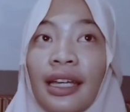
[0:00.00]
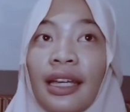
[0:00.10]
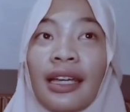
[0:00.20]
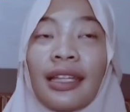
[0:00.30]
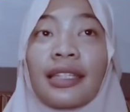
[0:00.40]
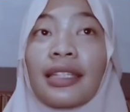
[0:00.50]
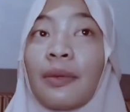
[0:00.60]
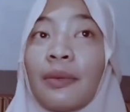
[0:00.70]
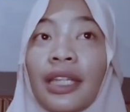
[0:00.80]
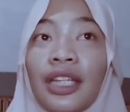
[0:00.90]
This
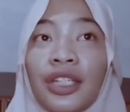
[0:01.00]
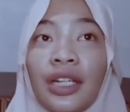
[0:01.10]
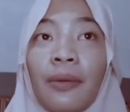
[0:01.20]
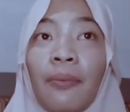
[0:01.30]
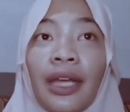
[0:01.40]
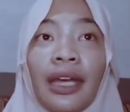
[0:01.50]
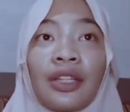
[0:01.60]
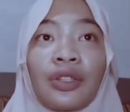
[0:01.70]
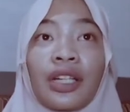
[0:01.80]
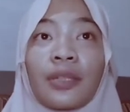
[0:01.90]
limitation may
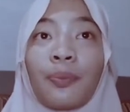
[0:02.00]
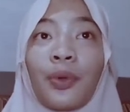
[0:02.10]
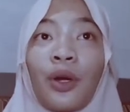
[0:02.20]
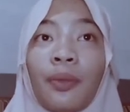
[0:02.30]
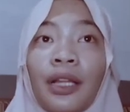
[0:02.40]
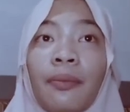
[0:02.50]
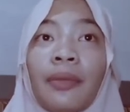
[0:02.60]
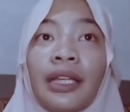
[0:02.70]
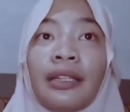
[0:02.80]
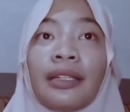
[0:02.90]
address problems
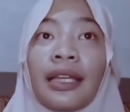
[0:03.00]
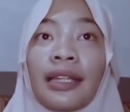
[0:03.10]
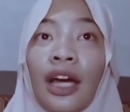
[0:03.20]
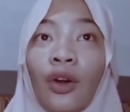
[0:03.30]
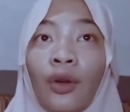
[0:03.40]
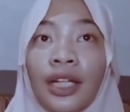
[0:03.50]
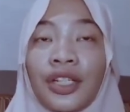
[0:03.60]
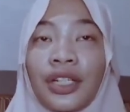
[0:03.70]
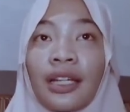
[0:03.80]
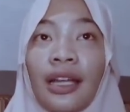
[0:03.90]
in data
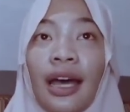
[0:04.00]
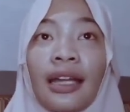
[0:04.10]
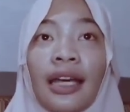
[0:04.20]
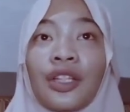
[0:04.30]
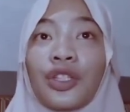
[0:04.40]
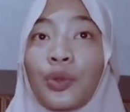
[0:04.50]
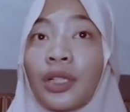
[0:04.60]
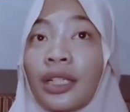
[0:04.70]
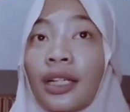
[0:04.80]
collection, unanswered